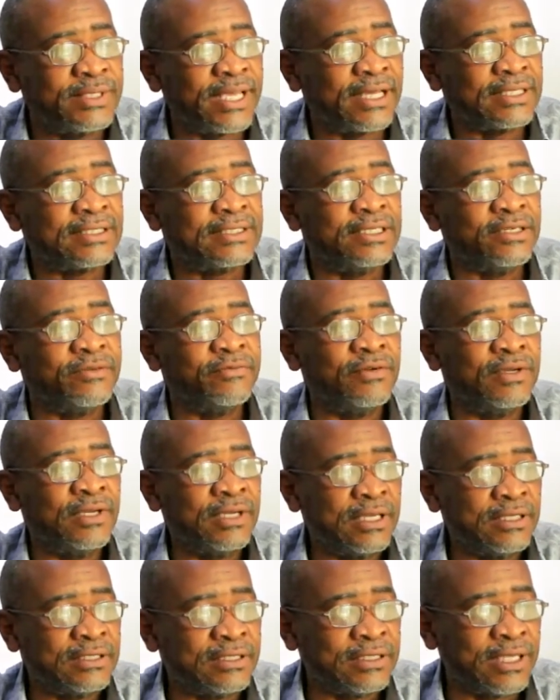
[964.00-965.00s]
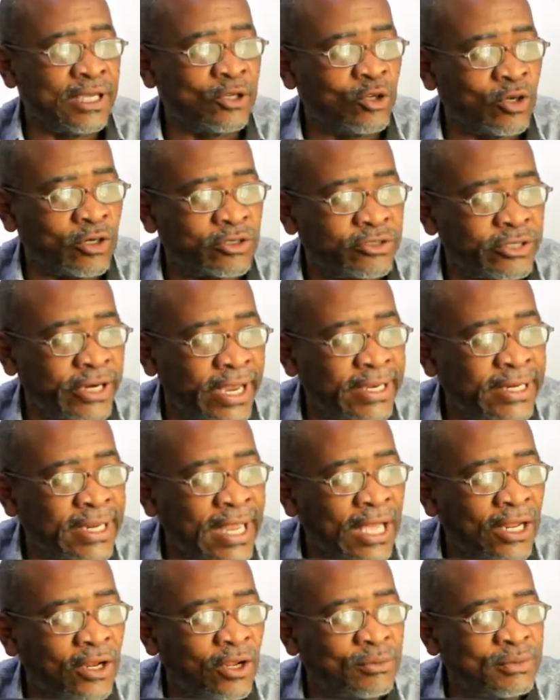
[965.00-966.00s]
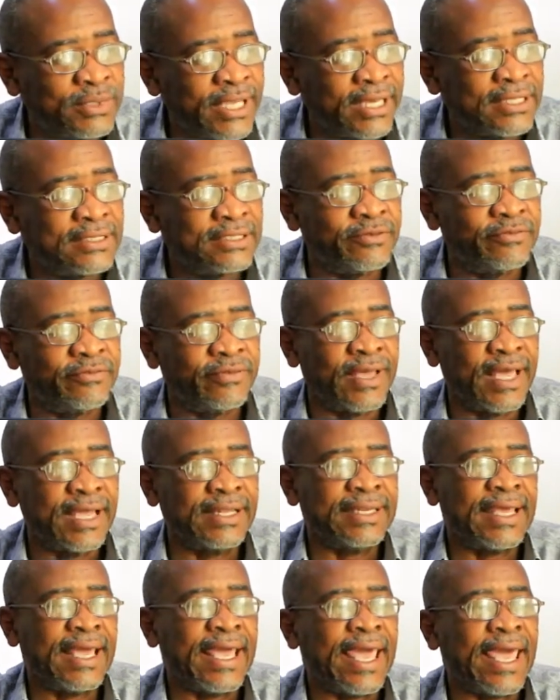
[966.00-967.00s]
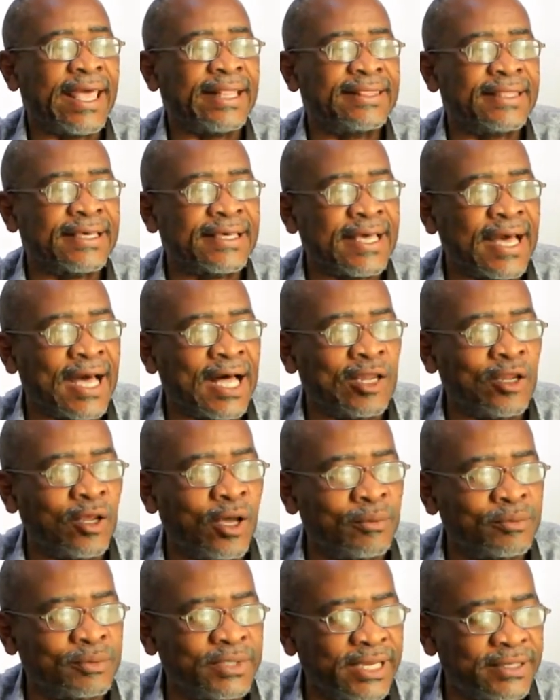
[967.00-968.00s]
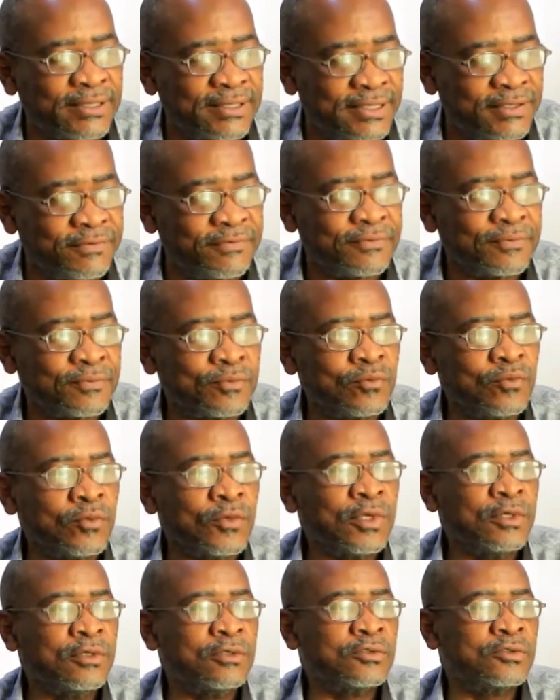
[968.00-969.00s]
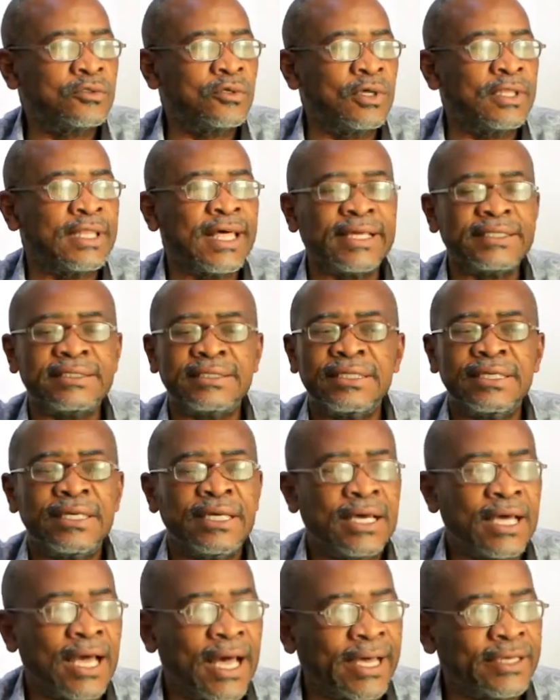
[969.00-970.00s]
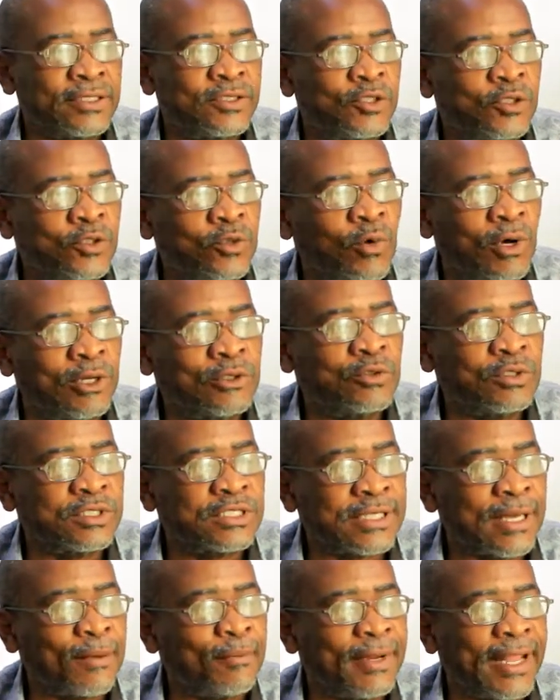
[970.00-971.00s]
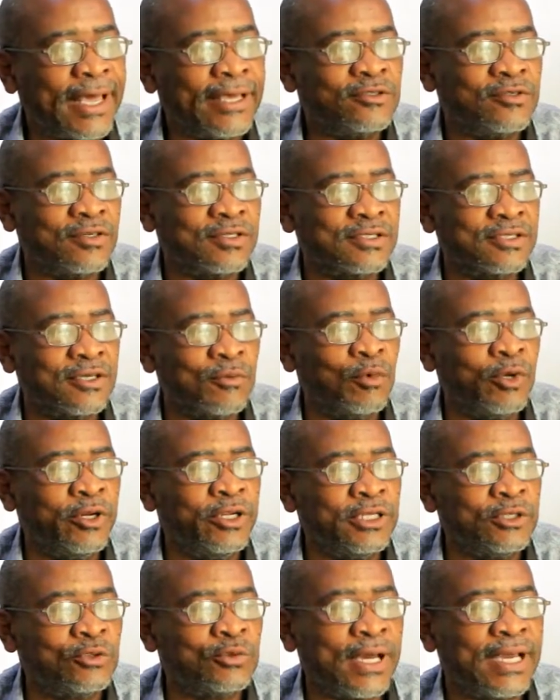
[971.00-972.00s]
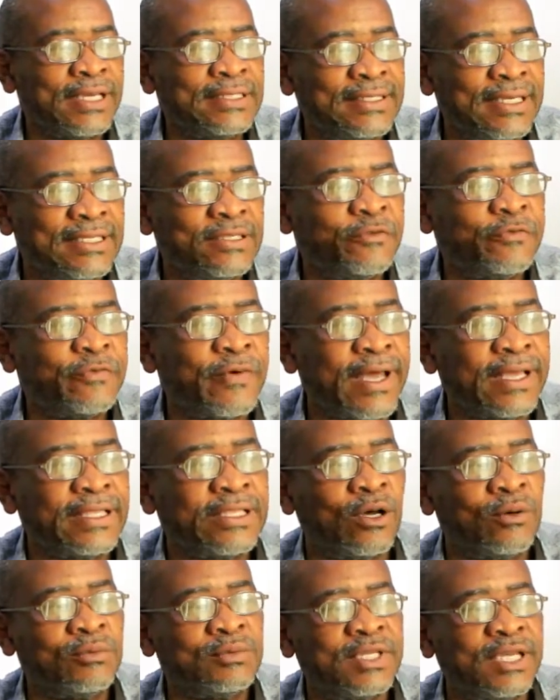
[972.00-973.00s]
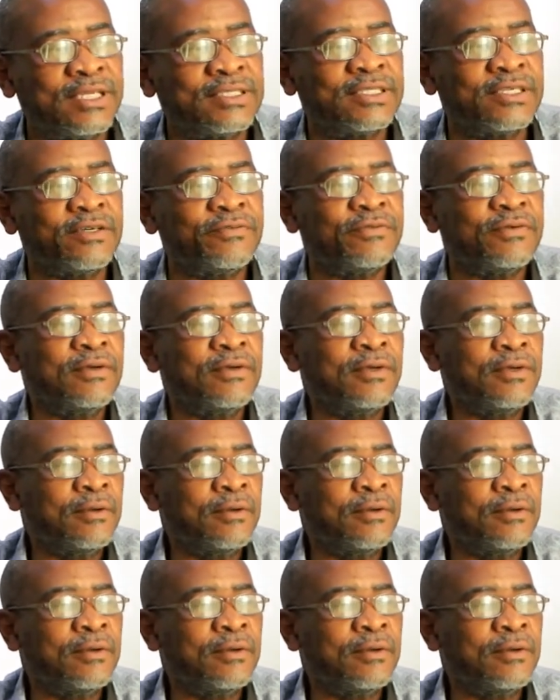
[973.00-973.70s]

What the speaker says: objective, the doctrinal objective, and the ethical objective. So that as you want to stabilize your sermon, you need to identify the objective